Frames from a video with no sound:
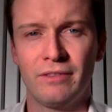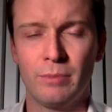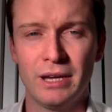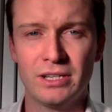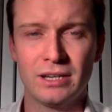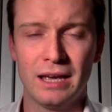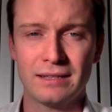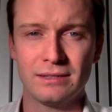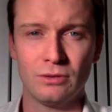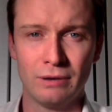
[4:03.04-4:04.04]
the patient
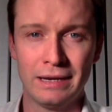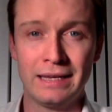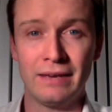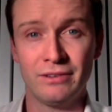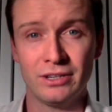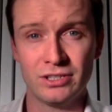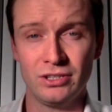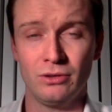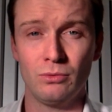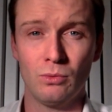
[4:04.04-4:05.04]
hasn't already given it to
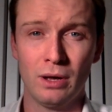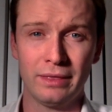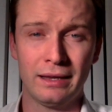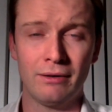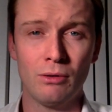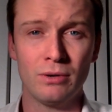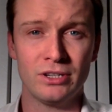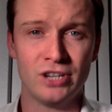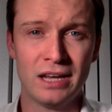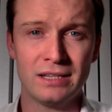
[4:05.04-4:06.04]
you, what their own
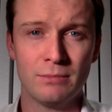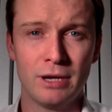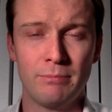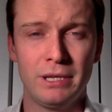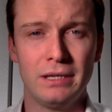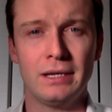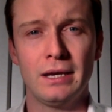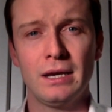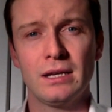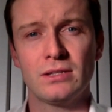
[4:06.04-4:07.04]
agenda might be.
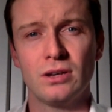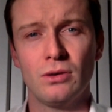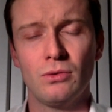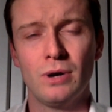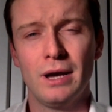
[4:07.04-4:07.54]
So,